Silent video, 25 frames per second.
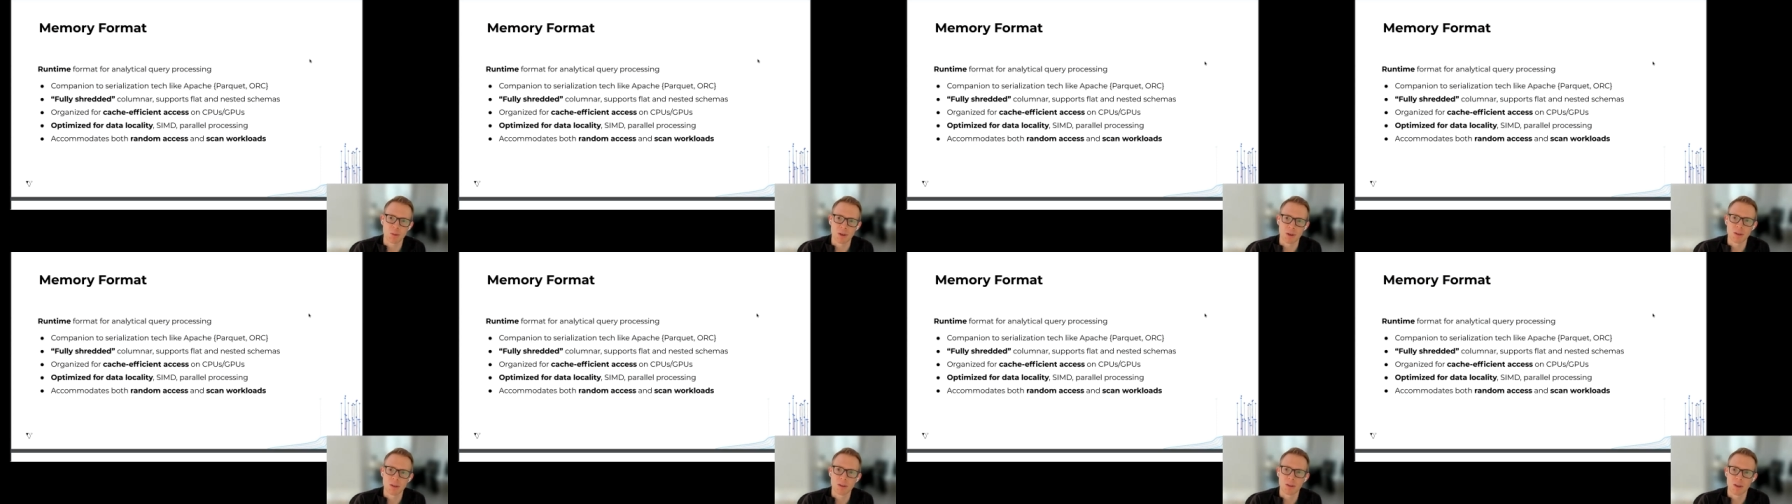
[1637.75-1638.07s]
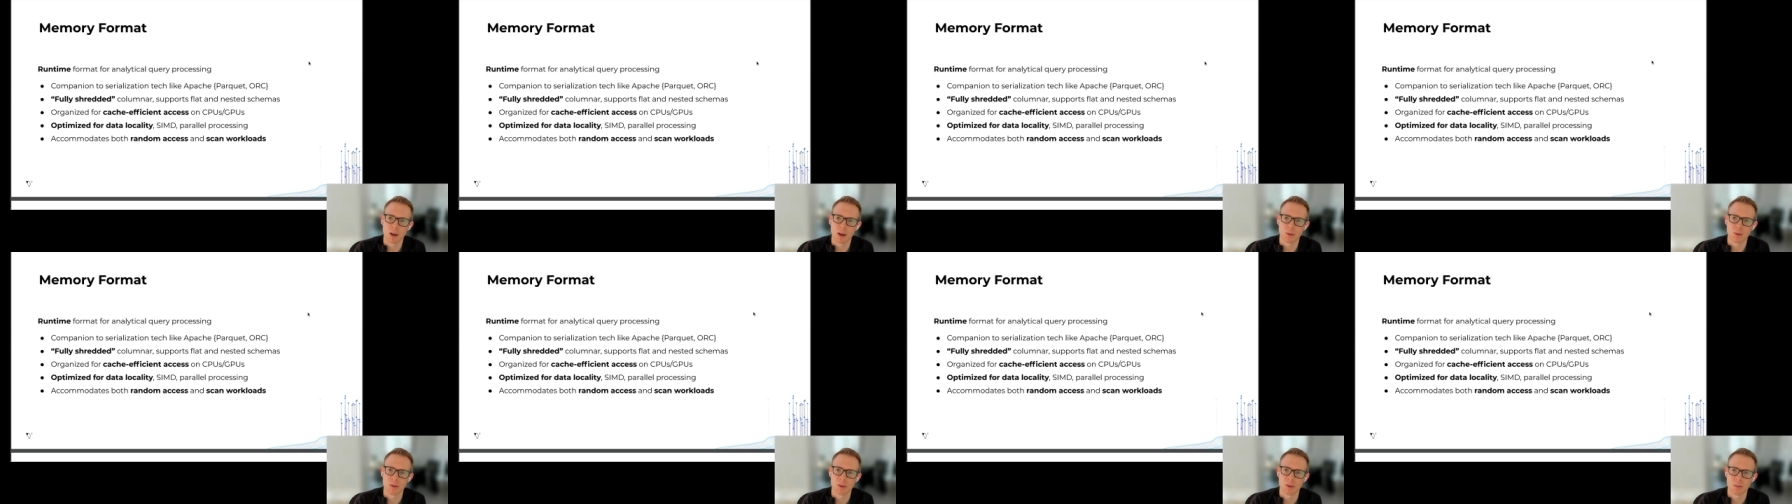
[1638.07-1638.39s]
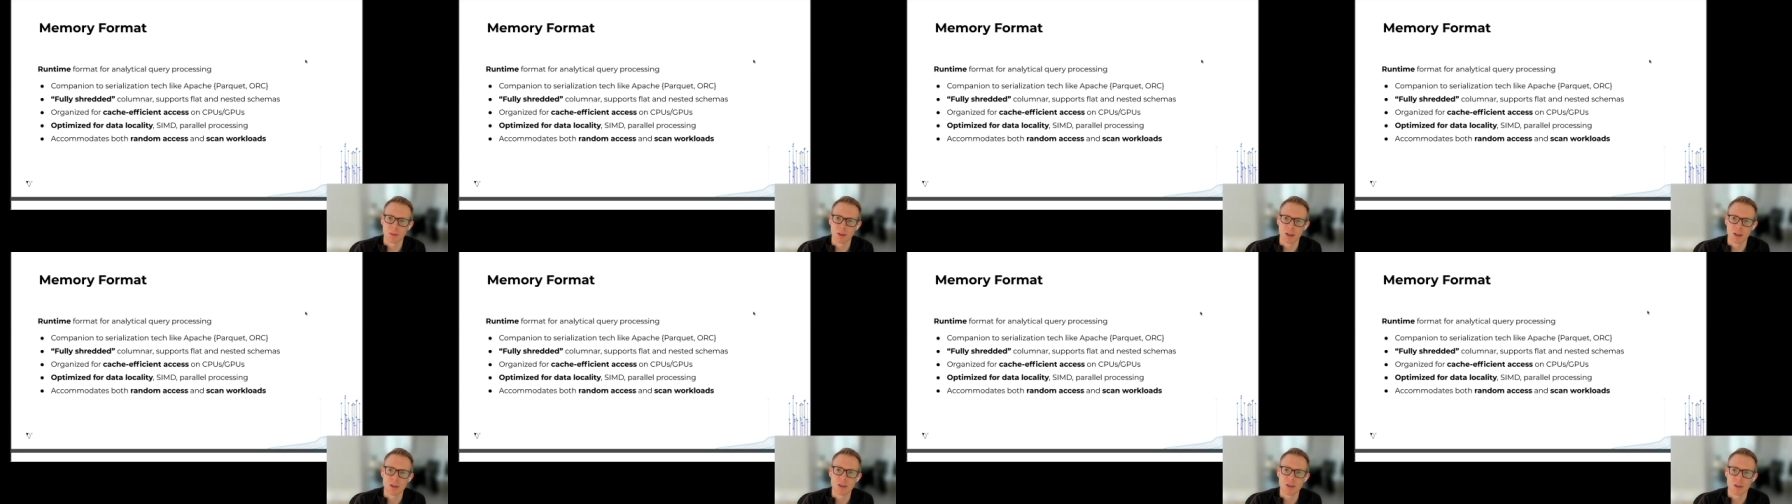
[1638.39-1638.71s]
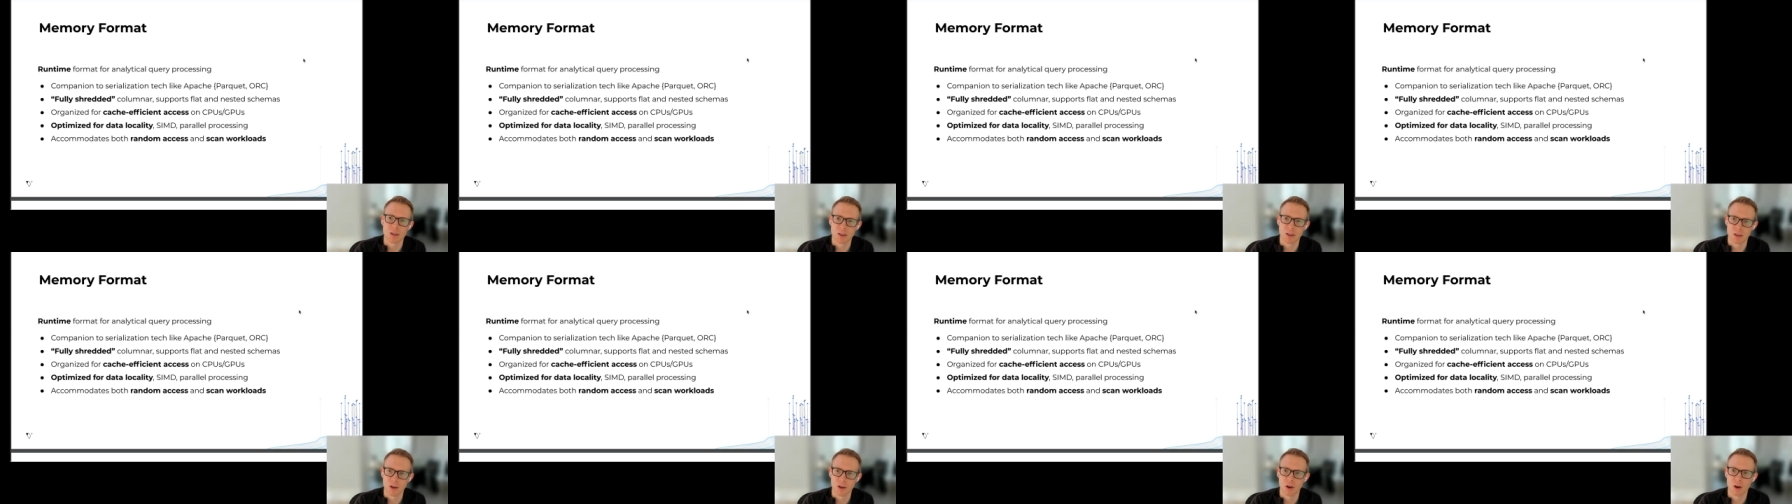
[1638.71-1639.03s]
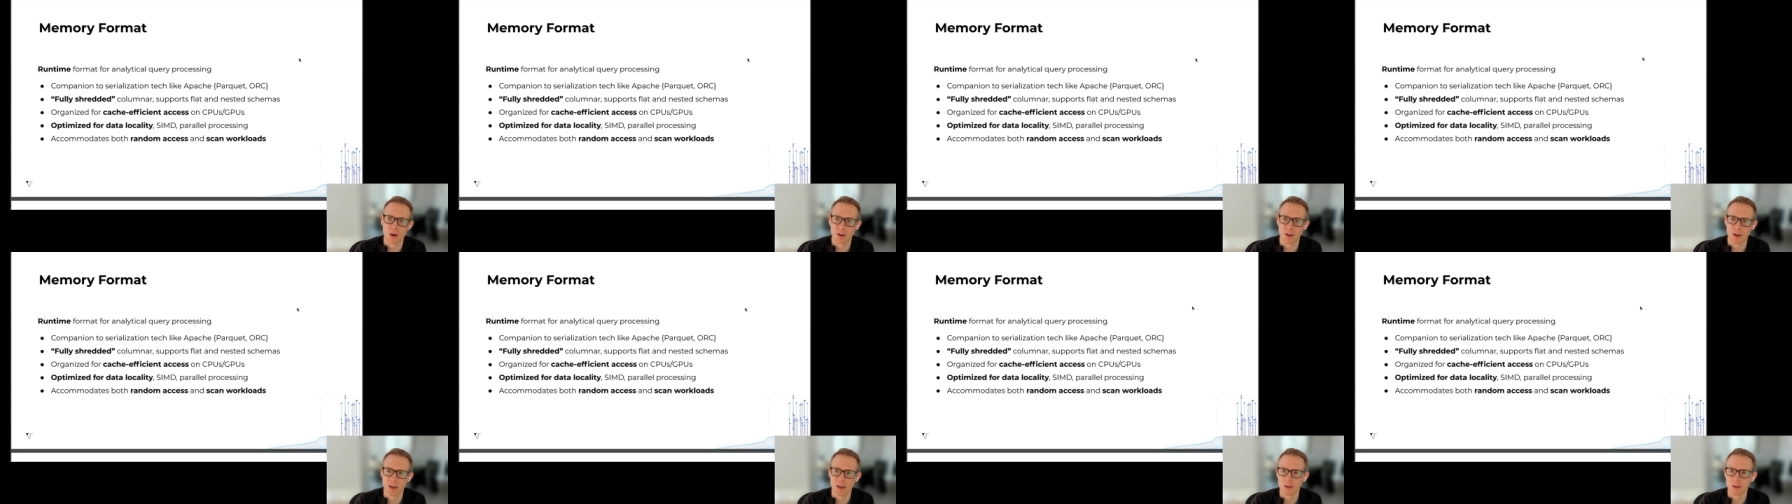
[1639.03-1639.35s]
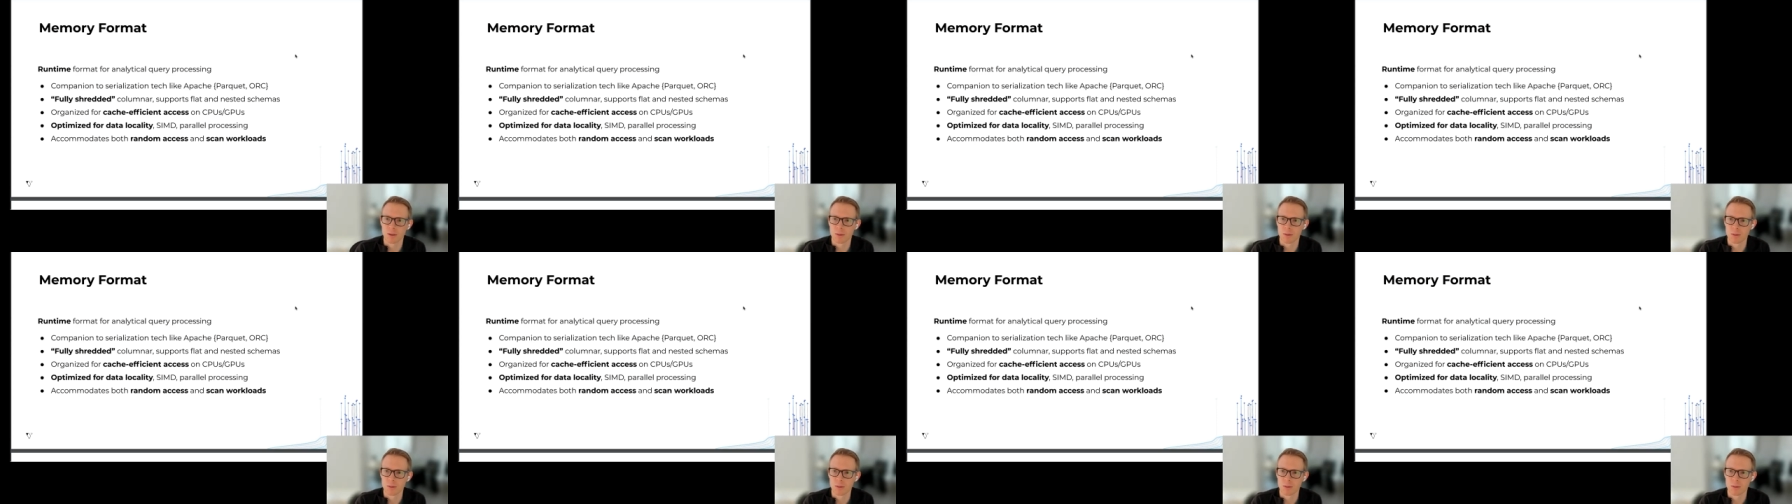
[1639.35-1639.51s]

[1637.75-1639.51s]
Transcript: but I would be interested to know like